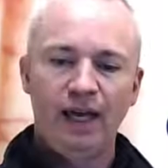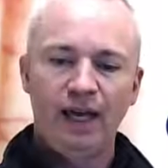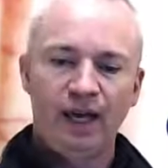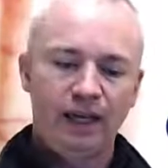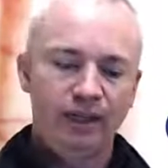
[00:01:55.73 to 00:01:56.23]

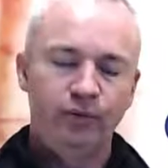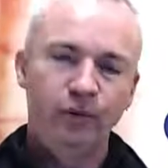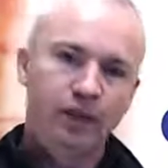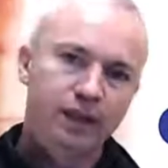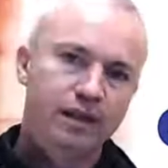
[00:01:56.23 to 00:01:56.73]
And if you
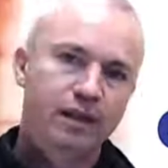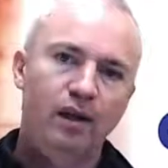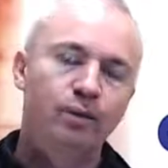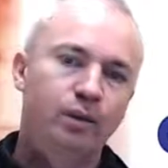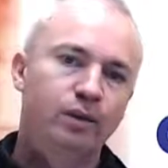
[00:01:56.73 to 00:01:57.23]
like, it's
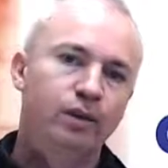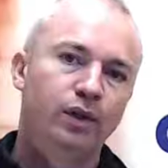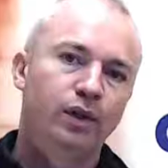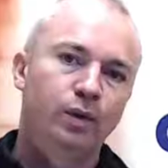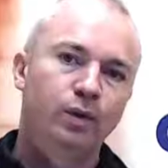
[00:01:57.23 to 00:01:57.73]
coupled
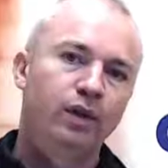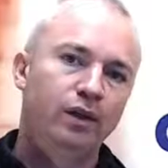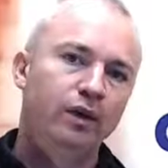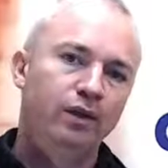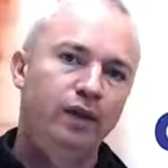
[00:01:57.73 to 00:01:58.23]
with
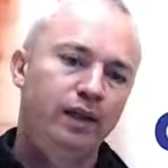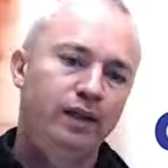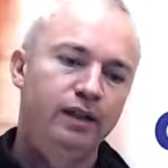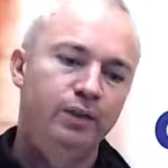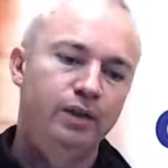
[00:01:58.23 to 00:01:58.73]
another
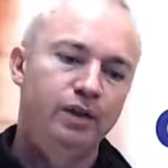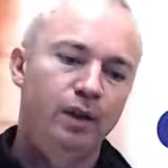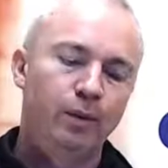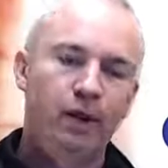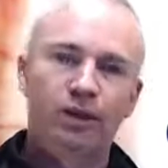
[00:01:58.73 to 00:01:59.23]
idea which I
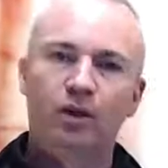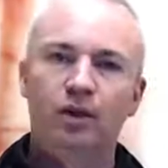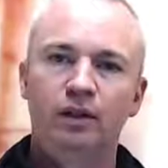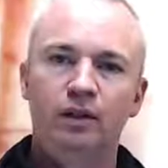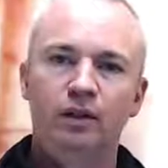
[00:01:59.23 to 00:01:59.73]
might
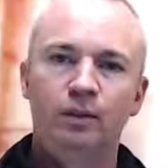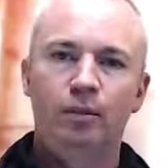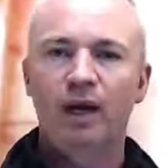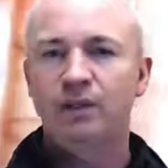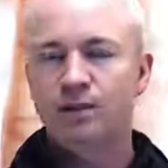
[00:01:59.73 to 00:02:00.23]
call
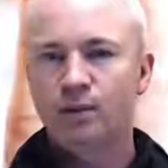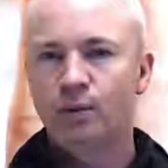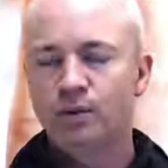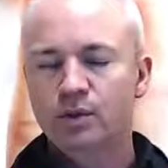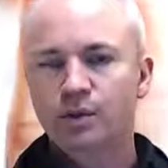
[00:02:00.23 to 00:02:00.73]

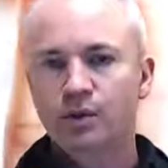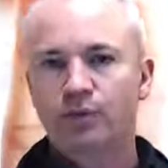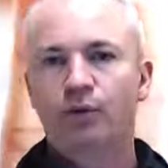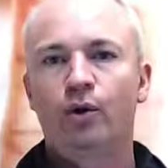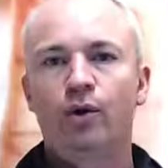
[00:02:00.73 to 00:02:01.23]
milestones
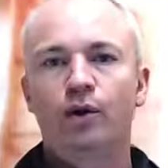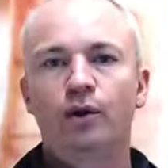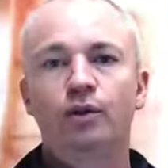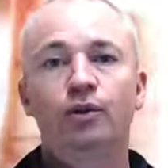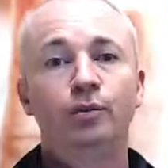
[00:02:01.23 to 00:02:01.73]
for
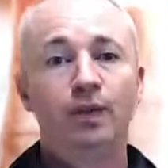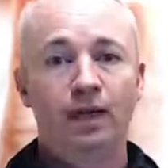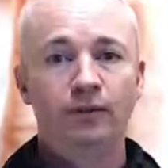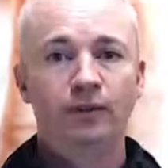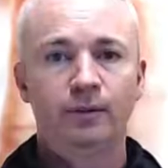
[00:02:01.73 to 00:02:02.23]
good
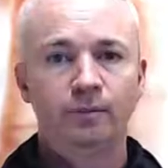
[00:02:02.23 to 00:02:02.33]
behavior.